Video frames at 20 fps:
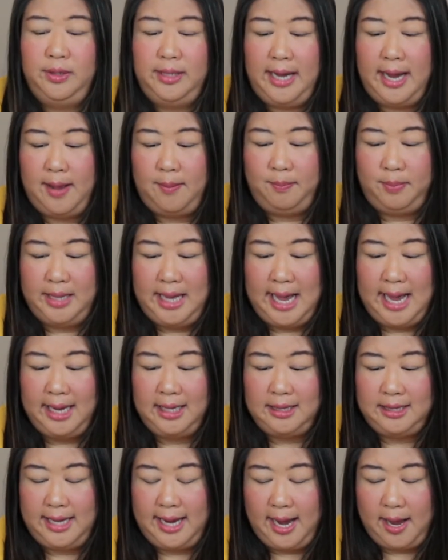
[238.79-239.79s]
they have
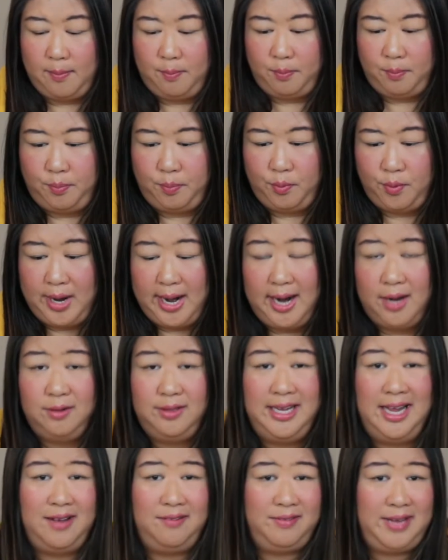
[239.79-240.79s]
black, they have brown,
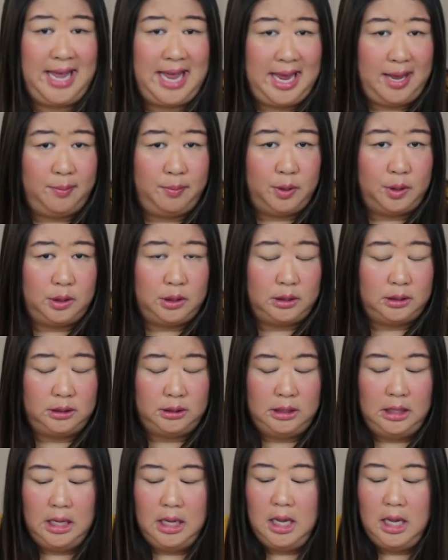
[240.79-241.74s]
they have camel.